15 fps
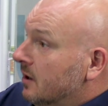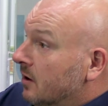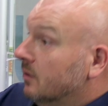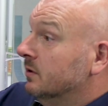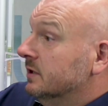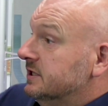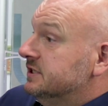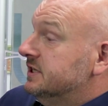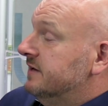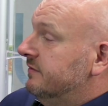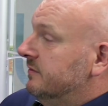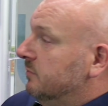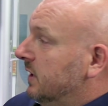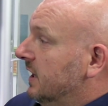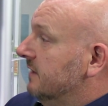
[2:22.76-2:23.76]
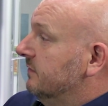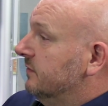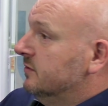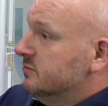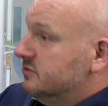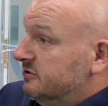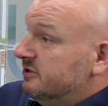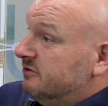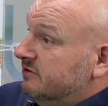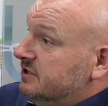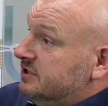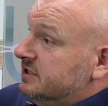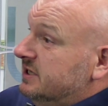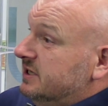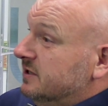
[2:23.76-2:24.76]
all these different platforms are
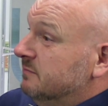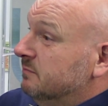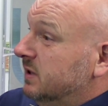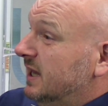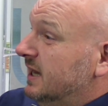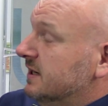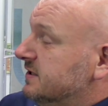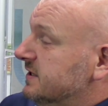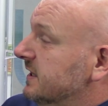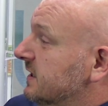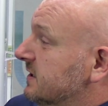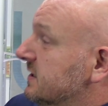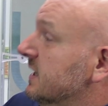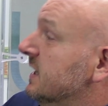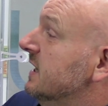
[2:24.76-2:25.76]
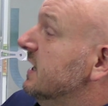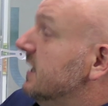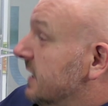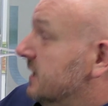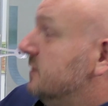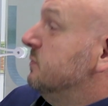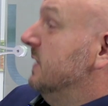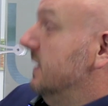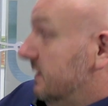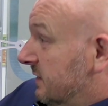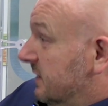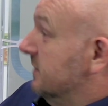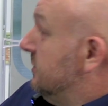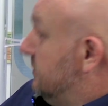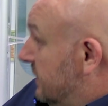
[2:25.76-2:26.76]
increasingly complex, and that's where
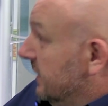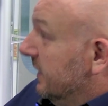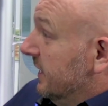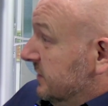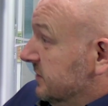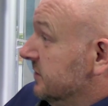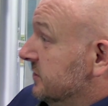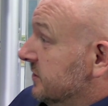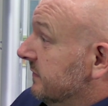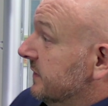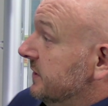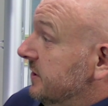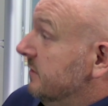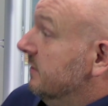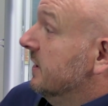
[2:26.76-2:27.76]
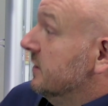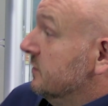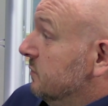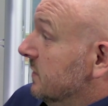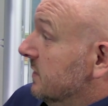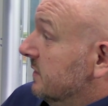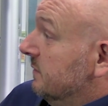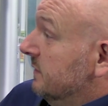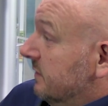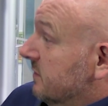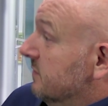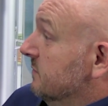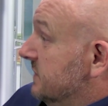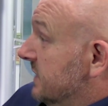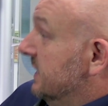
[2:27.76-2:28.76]
the likes of stuff that you guys work with
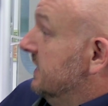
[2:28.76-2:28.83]
comes